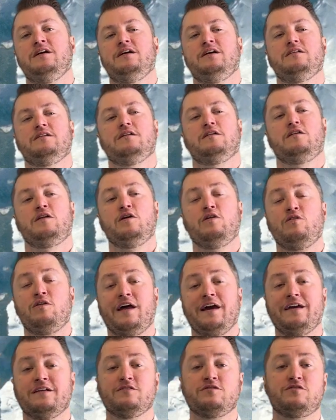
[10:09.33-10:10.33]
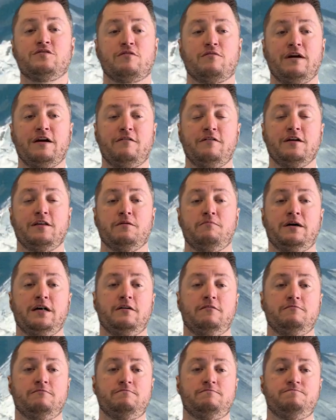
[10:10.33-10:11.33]
in the lowlands surrounding the
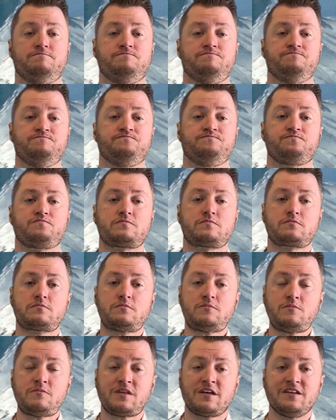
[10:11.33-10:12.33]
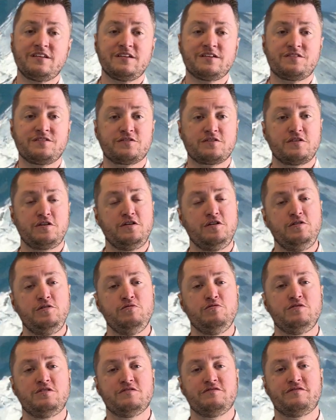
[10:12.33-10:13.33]
mountain. This is a
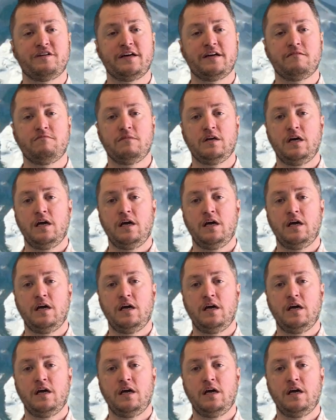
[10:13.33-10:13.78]
huge event,